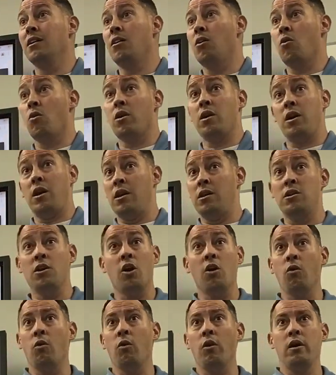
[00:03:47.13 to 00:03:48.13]
Or
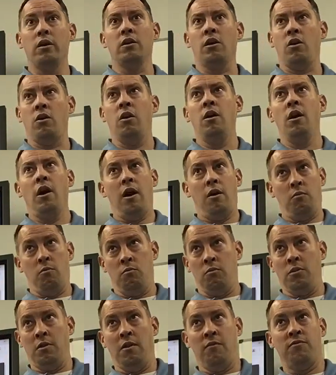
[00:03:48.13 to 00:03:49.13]

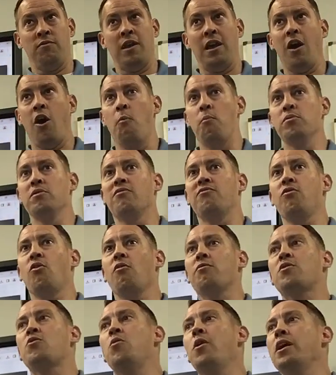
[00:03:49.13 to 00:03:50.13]
if they open the
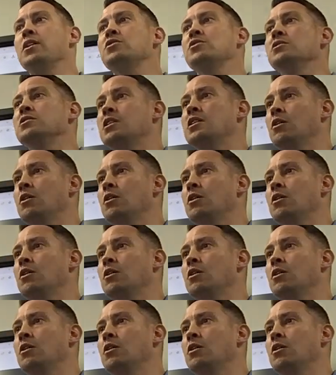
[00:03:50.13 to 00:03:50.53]
floor for questions,